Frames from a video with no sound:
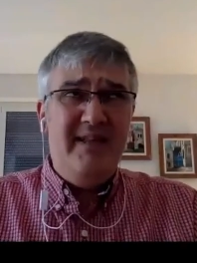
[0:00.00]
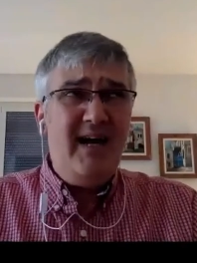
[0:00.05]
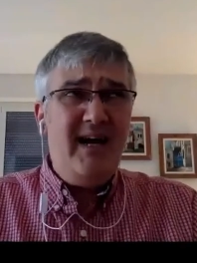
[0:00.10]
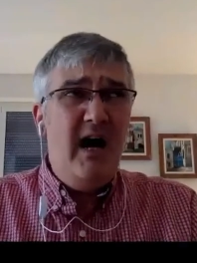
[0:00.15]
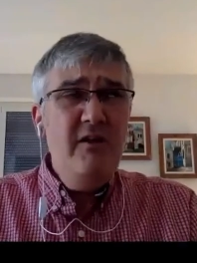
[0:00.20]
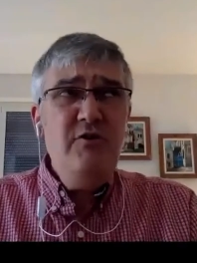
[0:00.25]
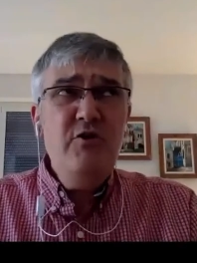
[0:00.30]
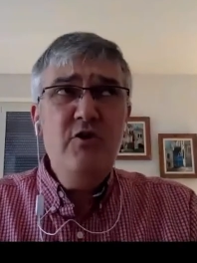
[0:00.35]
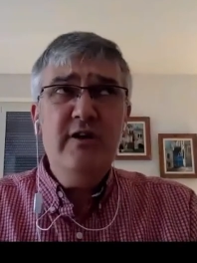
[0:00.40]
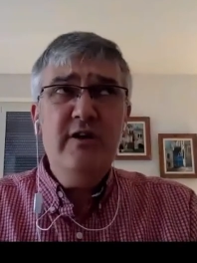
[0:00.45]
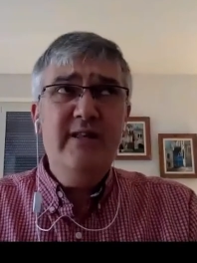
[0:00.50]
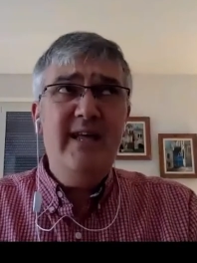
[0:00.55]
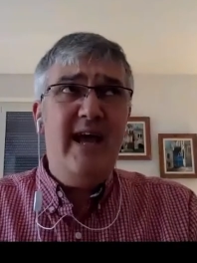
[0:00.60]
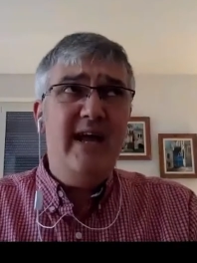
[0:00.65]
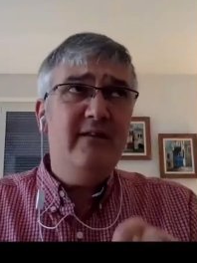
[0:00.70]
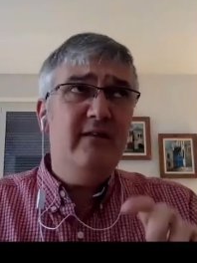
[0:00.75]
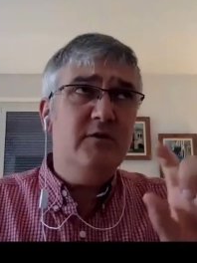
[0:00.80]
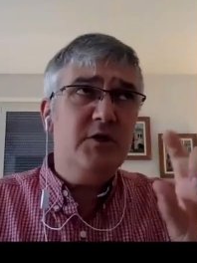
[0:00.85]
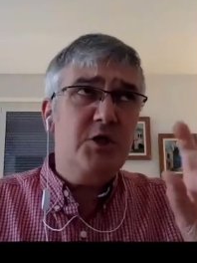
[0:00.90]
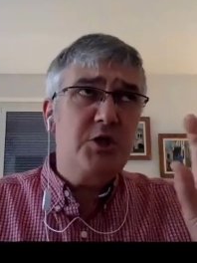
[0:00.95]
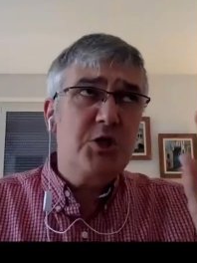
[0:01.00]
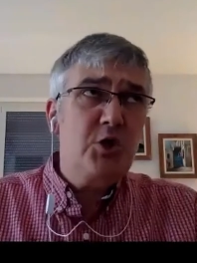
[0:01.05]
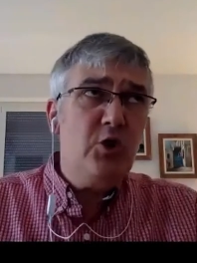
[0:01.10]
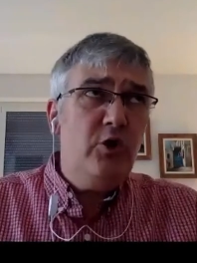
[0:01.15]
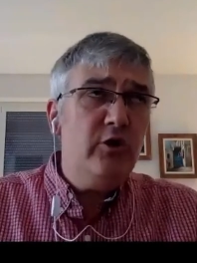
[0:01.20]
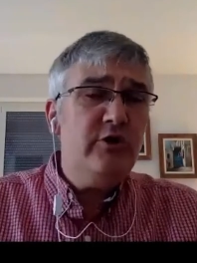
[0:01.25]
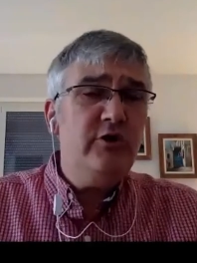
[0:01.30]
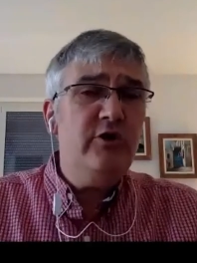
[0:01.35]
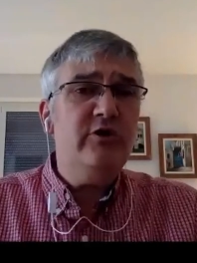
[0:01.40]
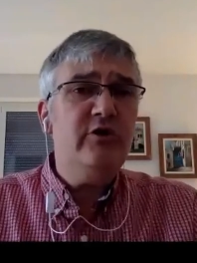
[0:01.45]
other than
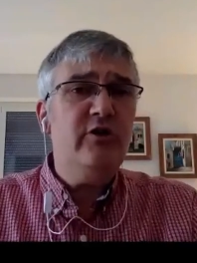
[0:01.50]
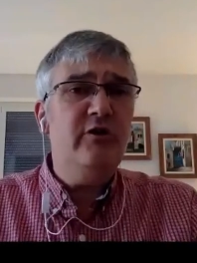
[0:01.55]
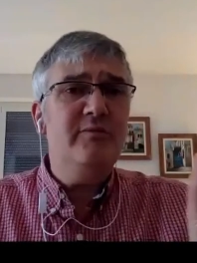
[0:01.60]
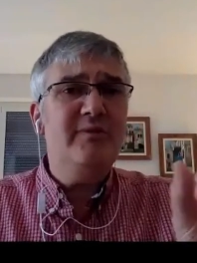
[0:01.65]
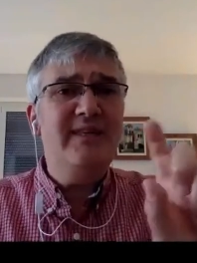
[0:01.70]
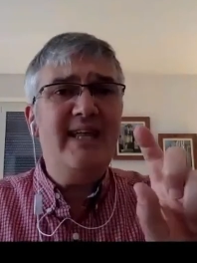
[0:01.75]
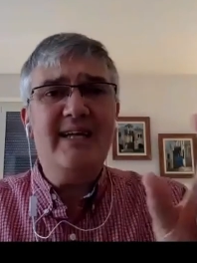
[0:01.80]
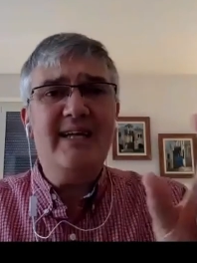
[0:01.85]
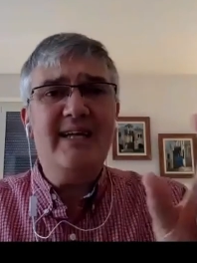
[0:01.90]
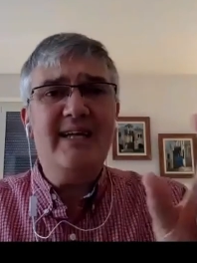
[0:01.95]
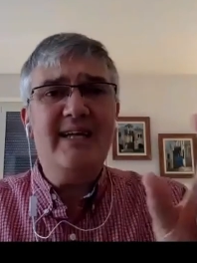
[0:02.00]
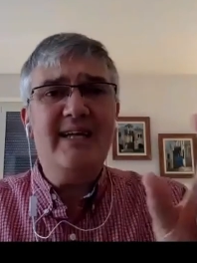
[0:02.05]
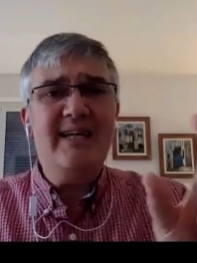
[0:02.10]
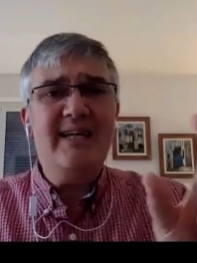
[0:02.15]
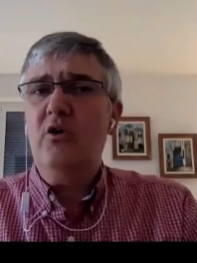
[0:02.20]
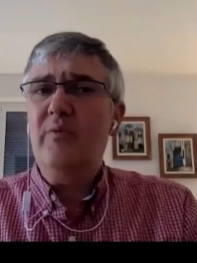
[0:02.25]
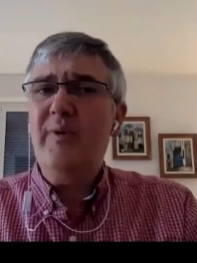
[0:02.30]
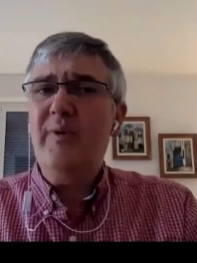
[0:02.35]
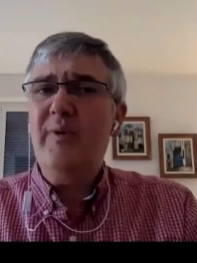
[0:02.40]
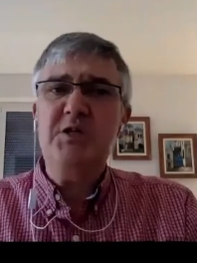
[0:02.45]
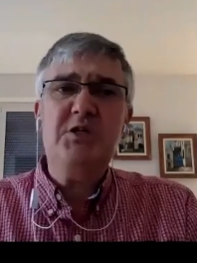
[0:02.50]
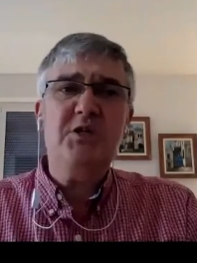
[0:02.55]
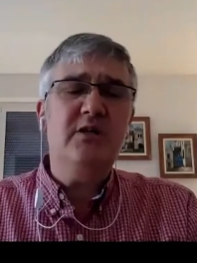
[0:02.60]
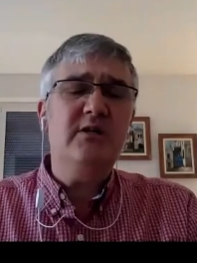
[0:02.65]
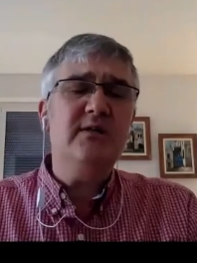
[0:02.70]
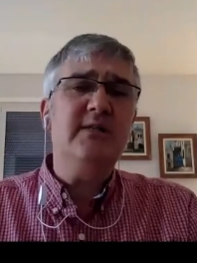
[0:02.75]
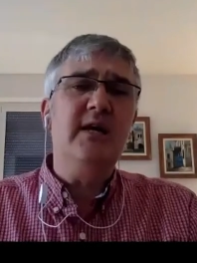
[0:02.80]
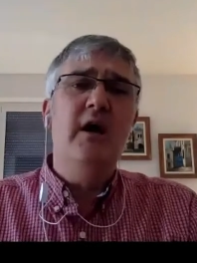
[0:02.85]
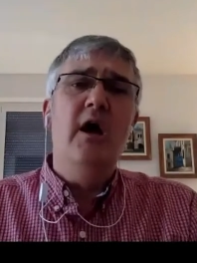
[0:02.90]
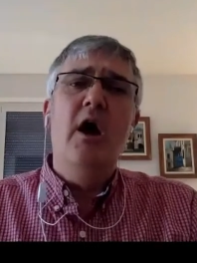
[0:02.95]
shorter-term tactical
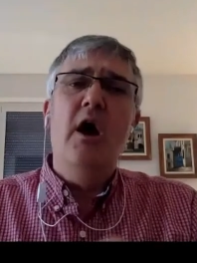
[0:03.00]
questions,